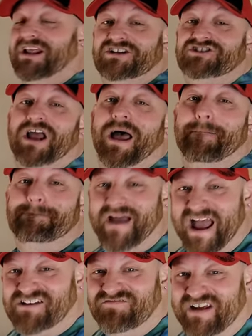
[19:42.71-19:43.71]
plush
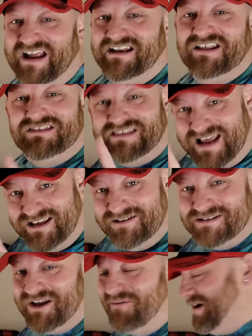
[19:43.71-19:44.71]
bat fan. Thank
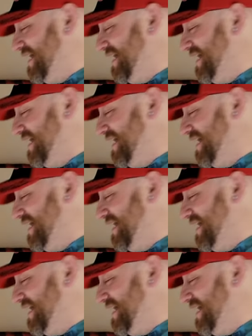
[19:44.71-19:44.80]
you so